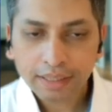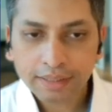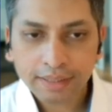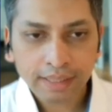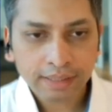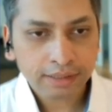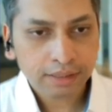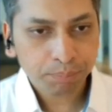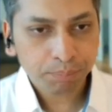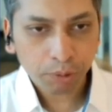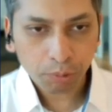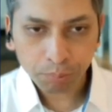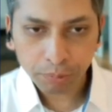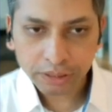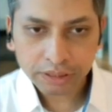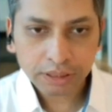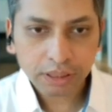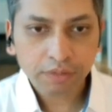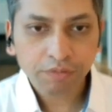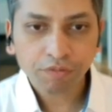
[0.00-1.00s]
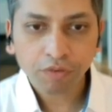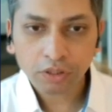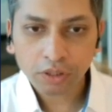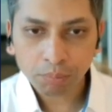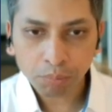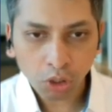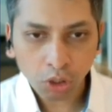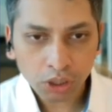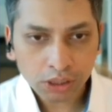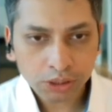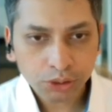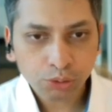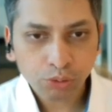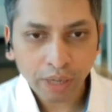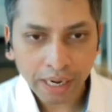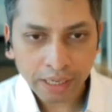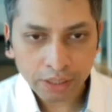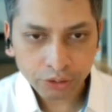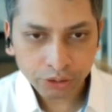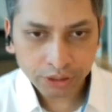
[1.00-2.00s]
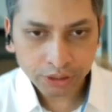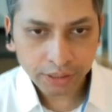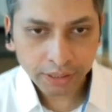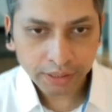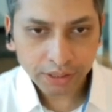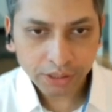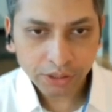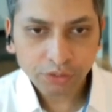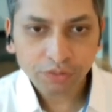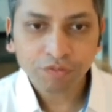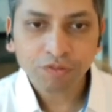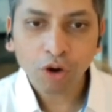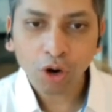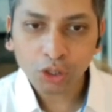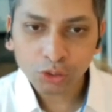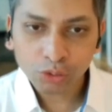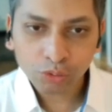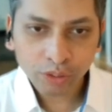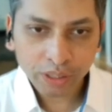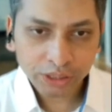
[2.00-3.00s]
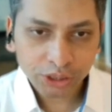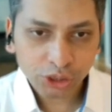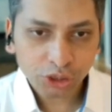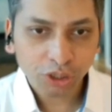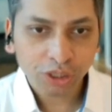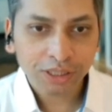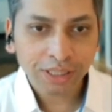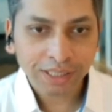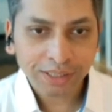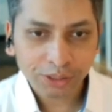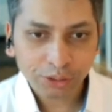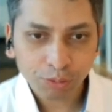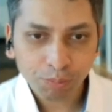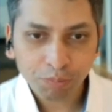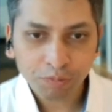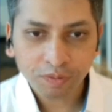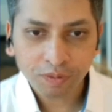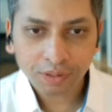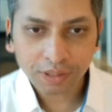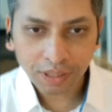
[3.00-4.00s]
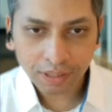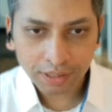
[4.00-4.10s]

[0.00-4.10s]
there's the propensity for the models to hallucinate. You've got to ensure that you